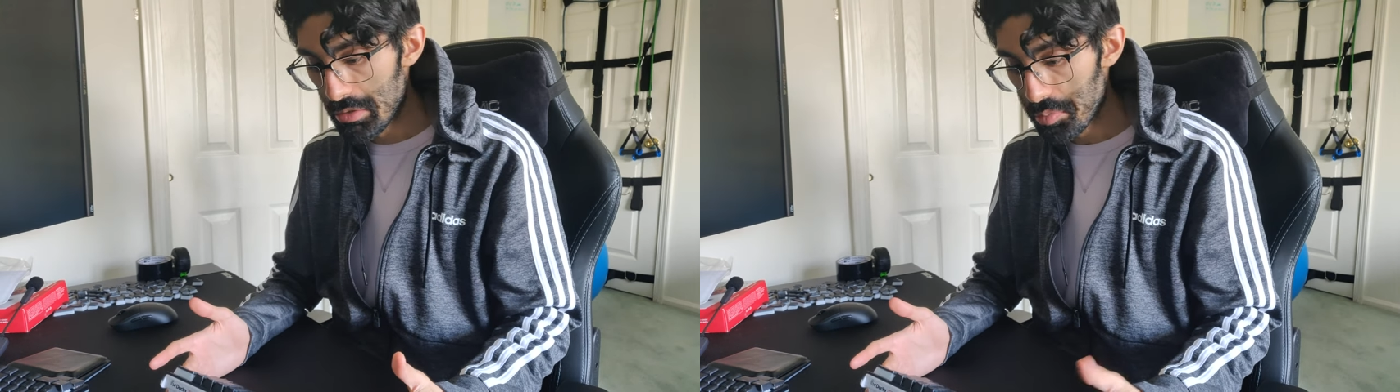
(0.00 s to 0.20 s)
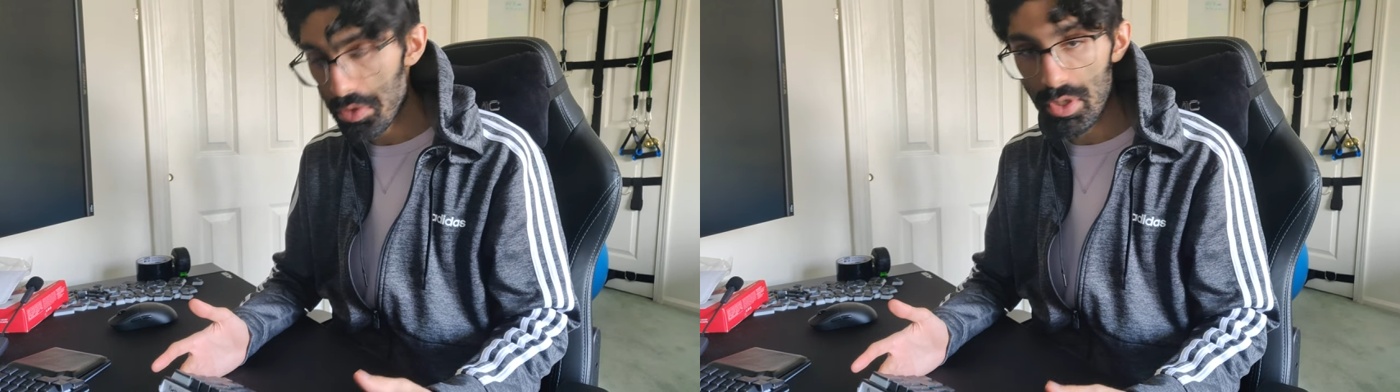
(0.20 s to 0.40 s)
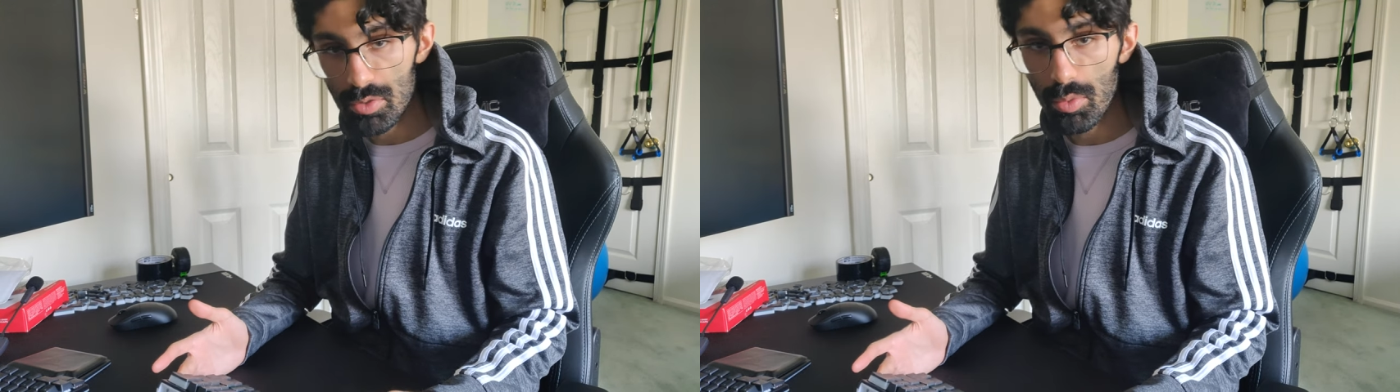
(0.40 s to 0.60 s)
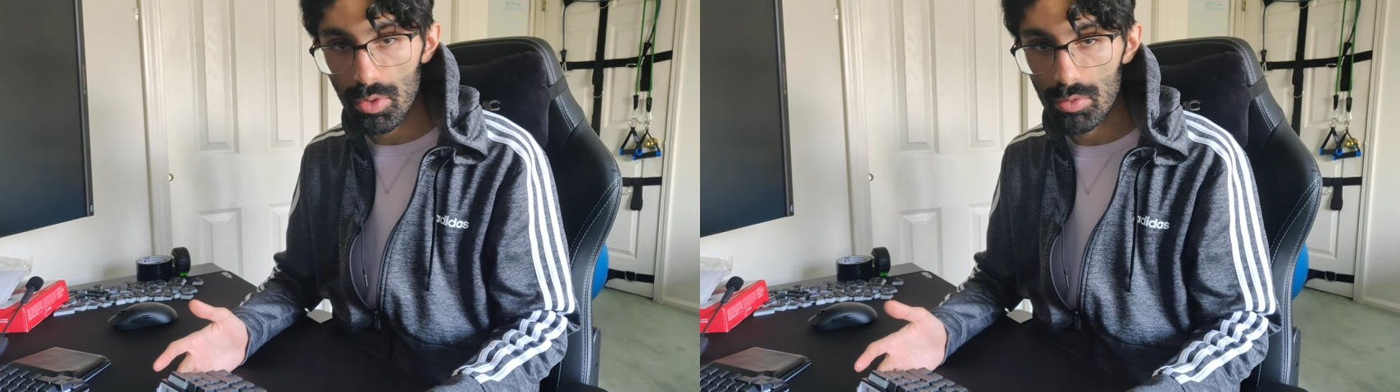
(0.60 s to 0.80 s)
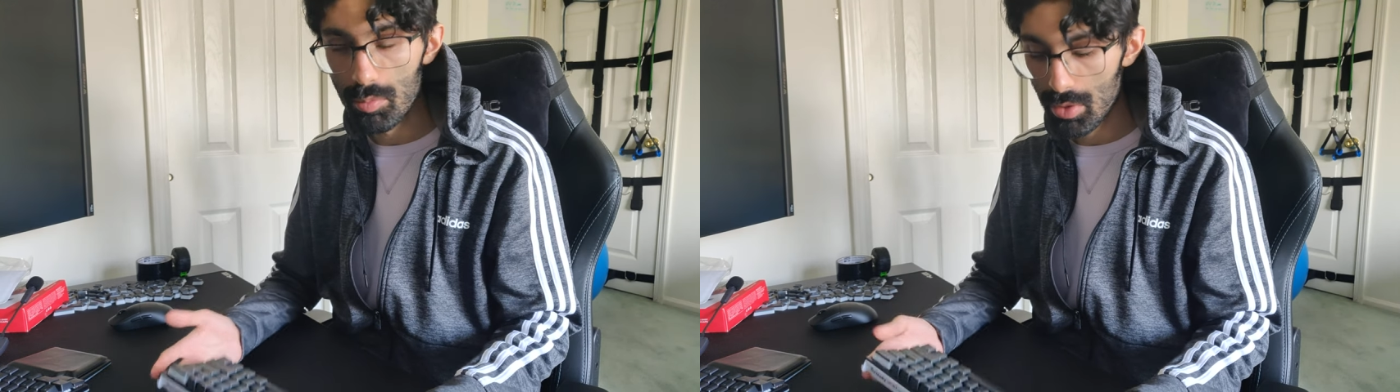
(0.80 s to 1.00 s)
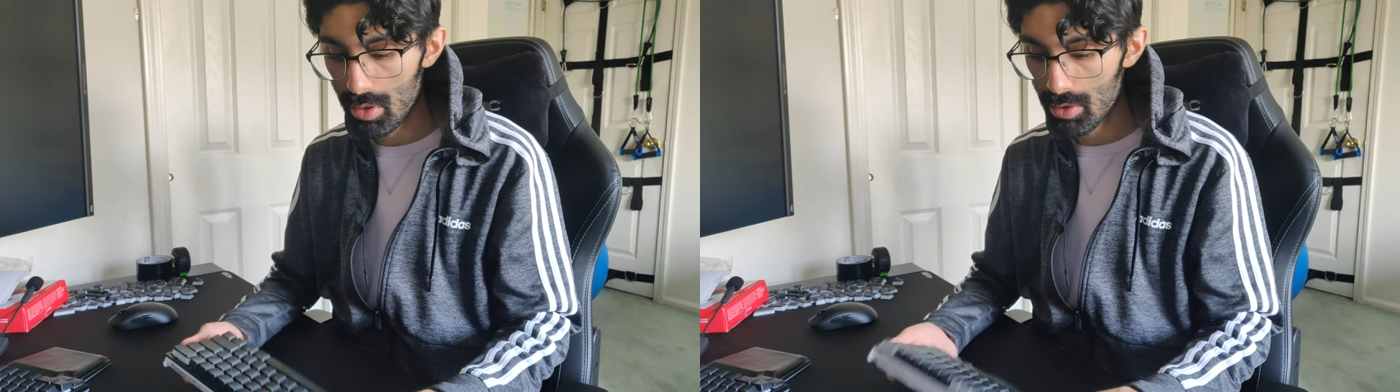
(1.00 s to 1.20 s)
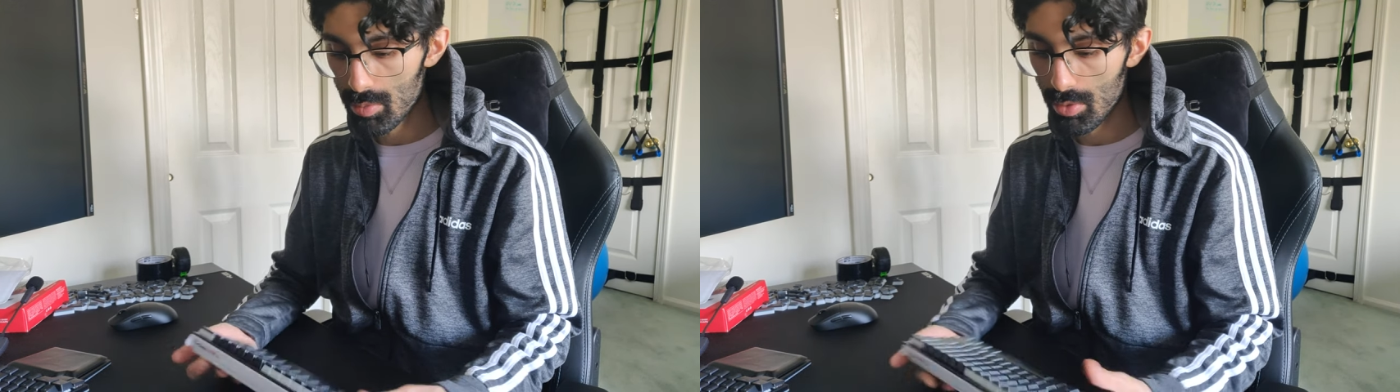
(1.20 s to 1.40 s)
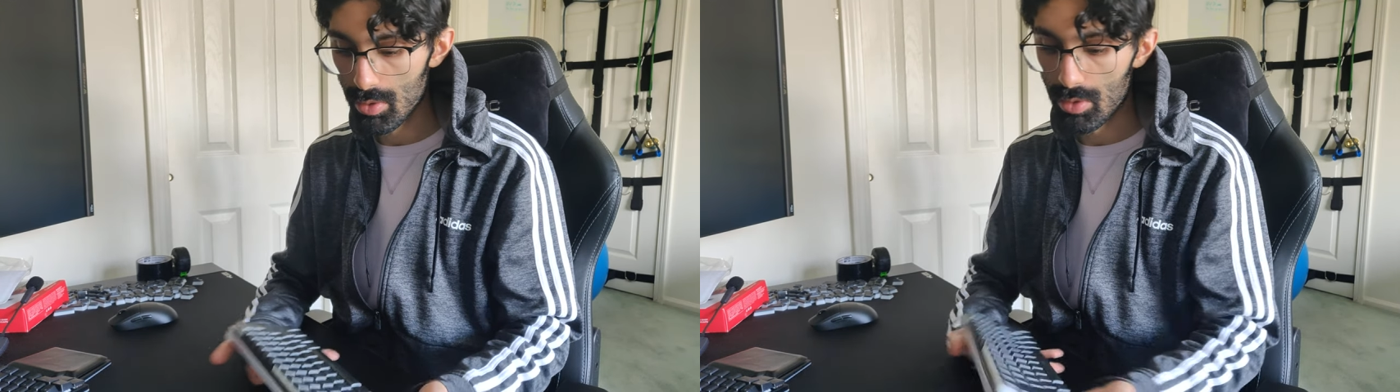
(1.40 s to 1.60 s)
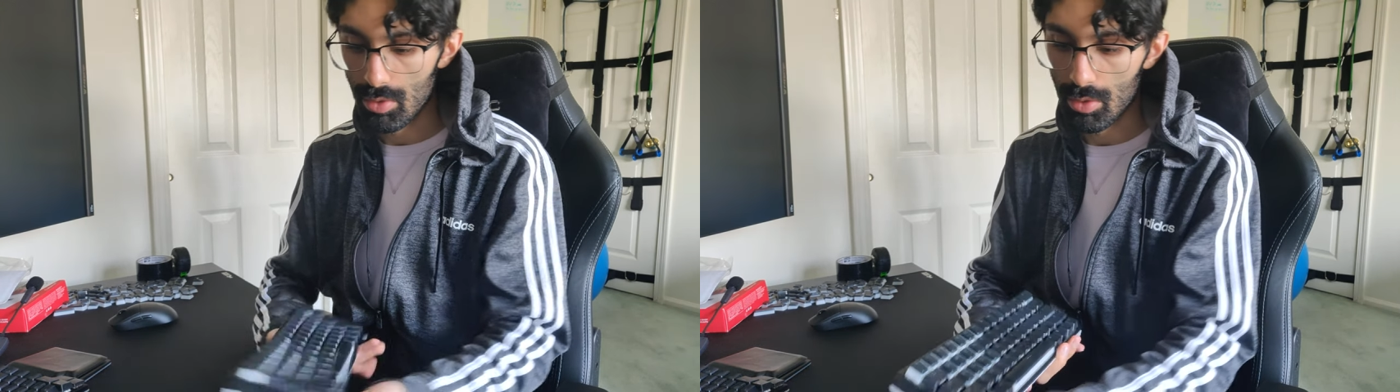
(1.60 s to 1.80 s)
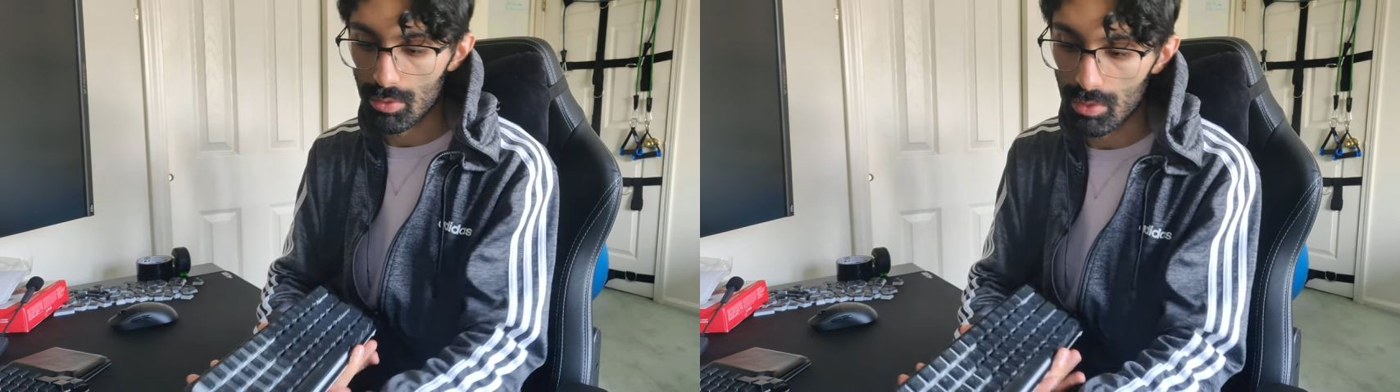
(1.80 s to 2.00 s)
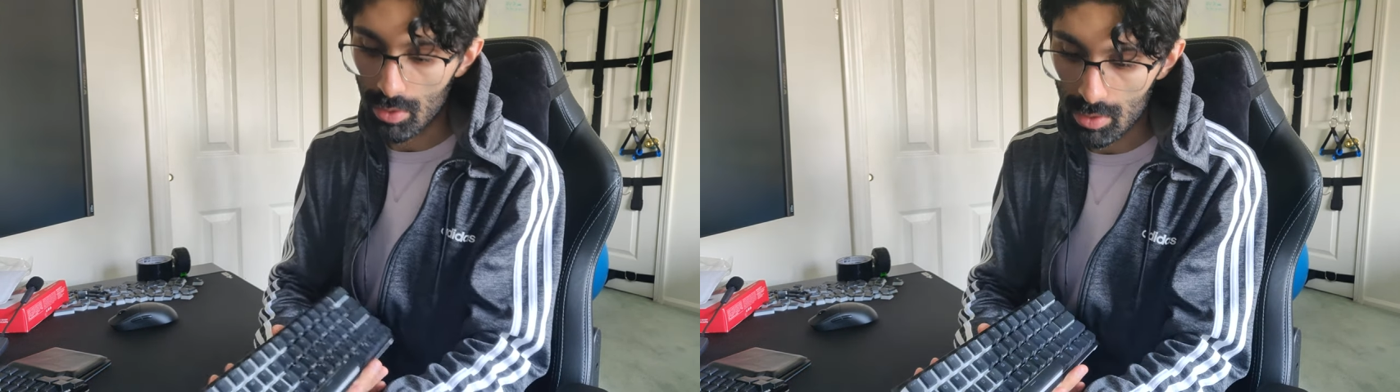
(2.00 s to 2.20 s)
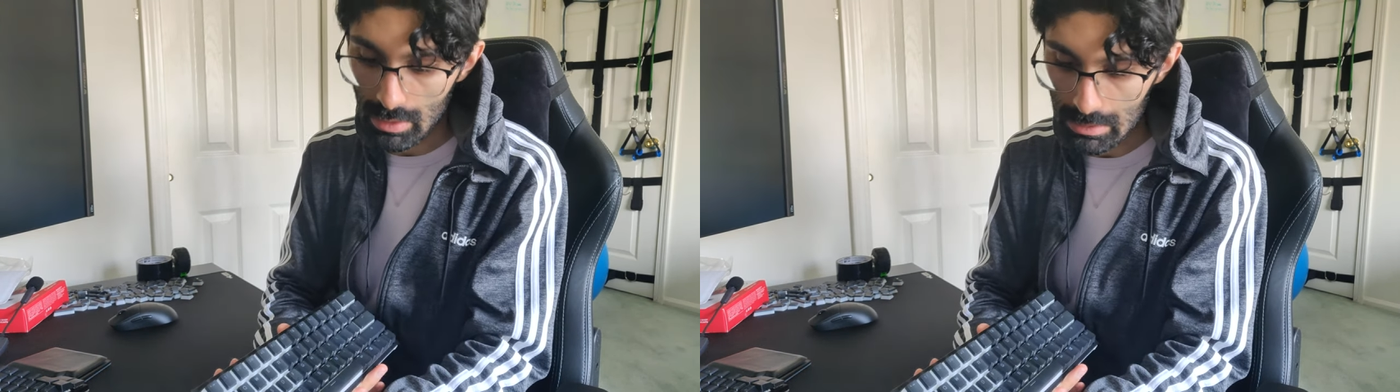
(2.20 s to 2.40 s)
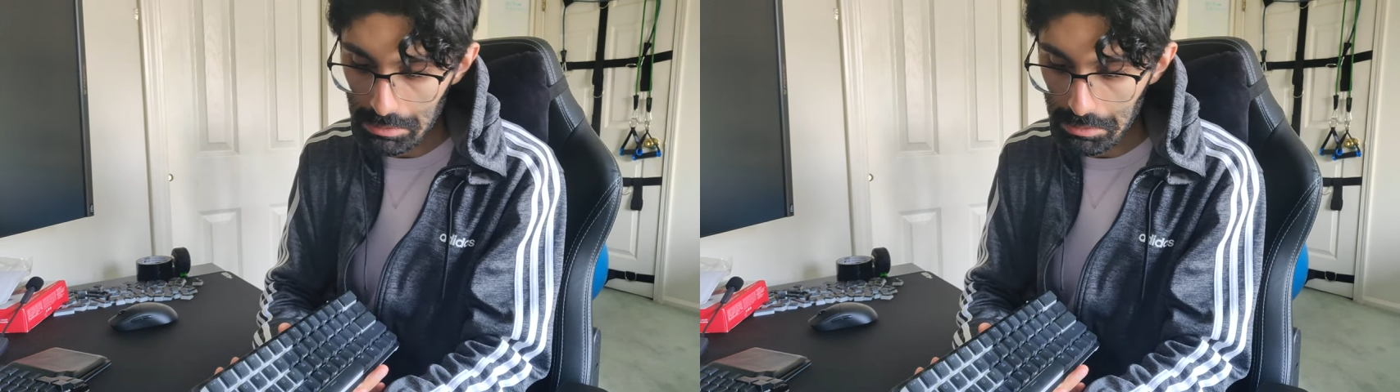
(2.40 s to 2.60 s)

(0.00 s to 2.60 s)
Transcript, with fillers: Pretty nice board. Pretty nice board overall.